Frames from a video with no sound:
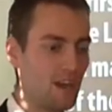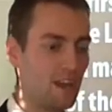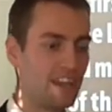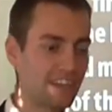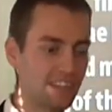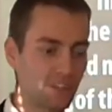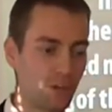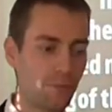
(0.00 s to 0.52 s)
Let
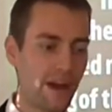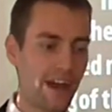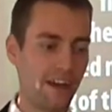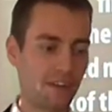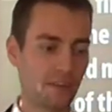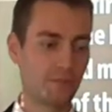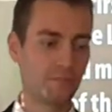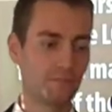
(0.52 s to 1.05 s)
us go back.
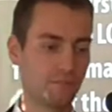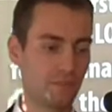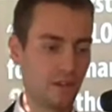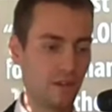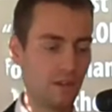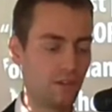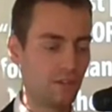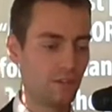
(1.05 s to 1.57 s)

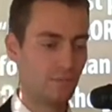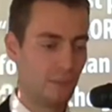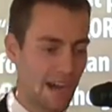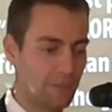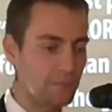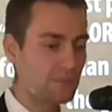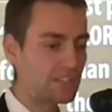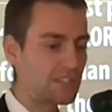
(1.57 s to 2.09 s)
The
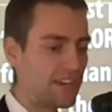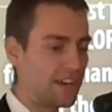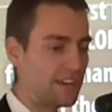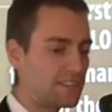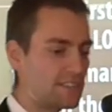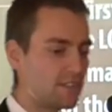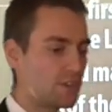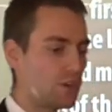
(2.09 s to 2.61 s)
Bible
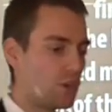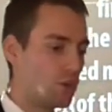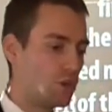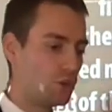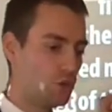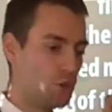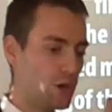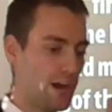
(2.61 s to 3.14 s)
says
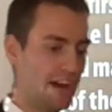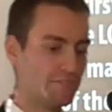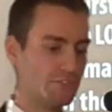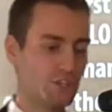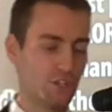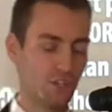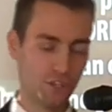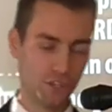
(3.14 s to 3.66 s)
you have
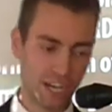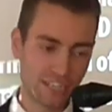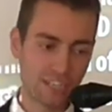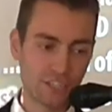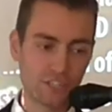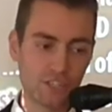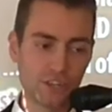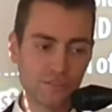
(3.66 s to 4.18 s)
the
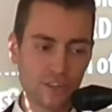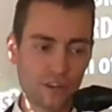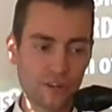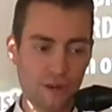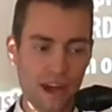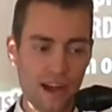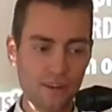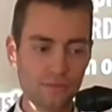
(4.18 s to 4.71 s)
dust of the
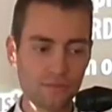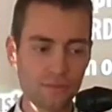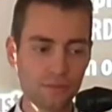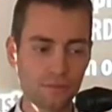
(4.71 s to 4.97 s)
ground,